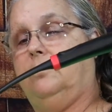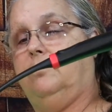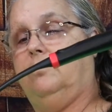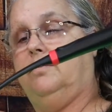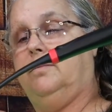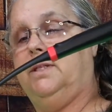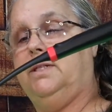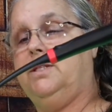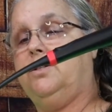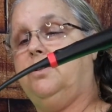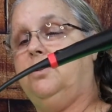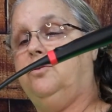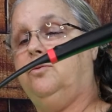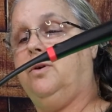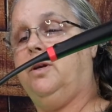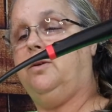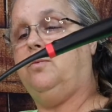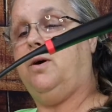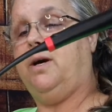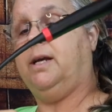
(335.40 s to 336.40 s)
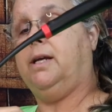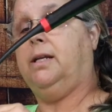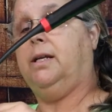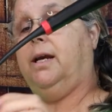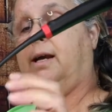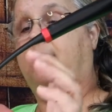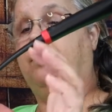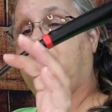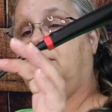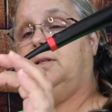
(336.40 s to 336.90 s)
this Little Red Wagon,
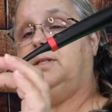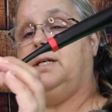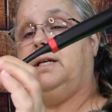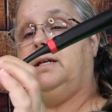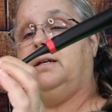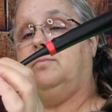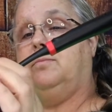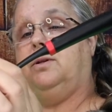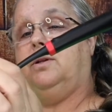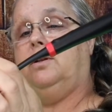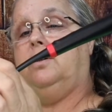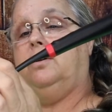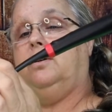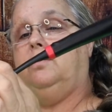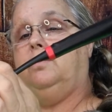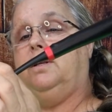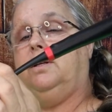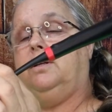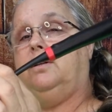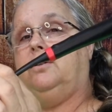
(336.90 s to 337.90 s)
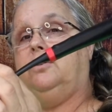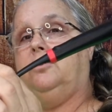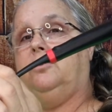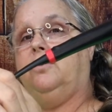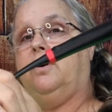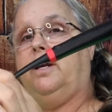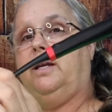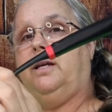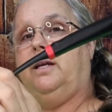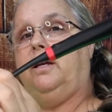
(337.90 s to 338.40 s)
I'm going to take and put a little bit of glue
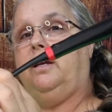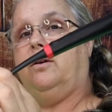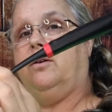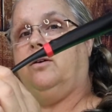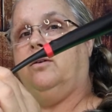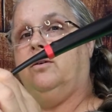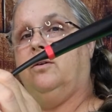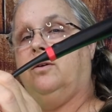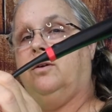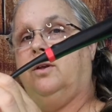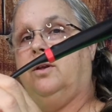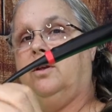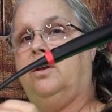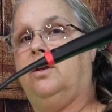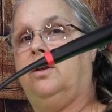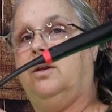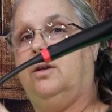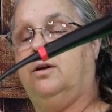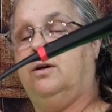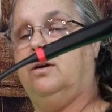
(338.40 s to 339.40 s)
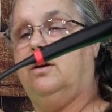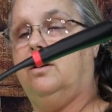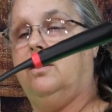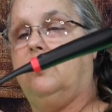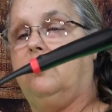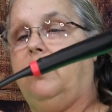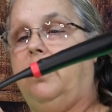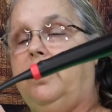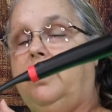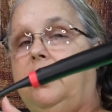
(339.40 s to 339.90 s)
right here
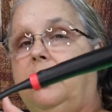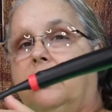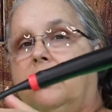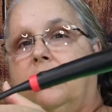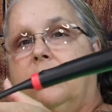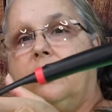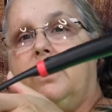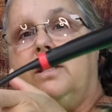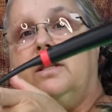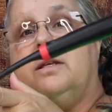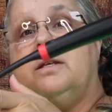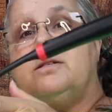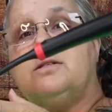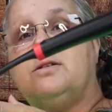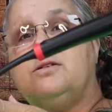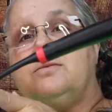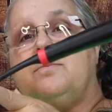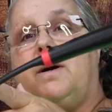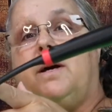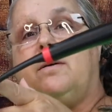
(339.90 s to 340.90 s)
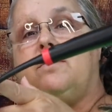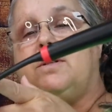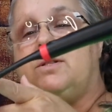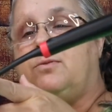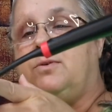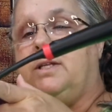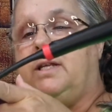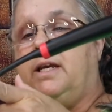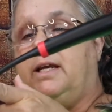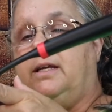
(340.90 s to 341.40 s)
in this little spot
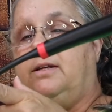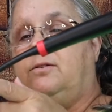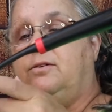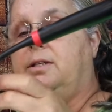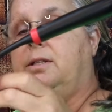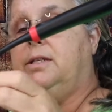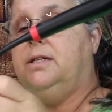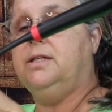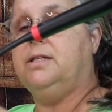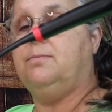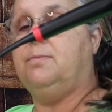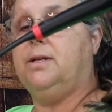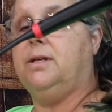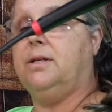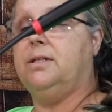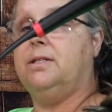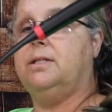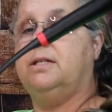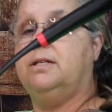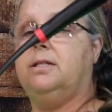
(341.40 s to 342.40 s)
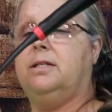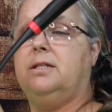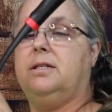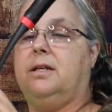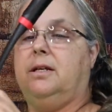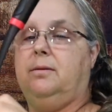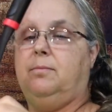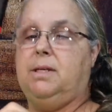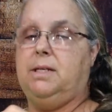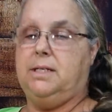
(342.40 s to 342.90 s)
between the handle and this, because this is
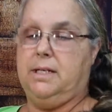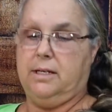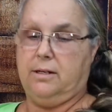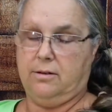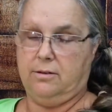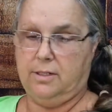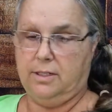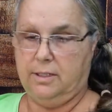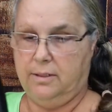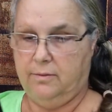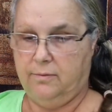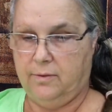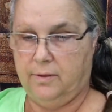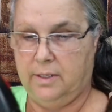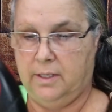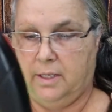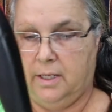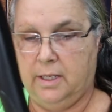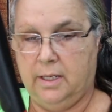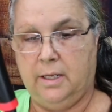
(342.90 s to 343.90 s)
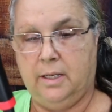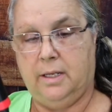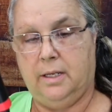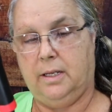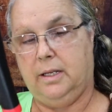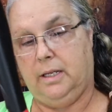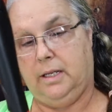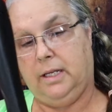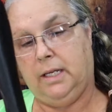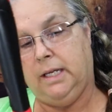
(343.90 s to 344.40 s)
going to be decorative.
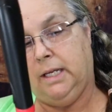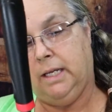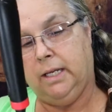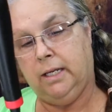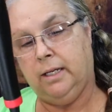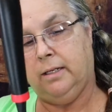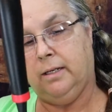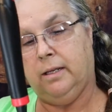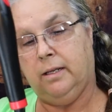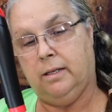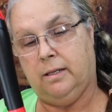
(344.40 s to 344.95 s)
And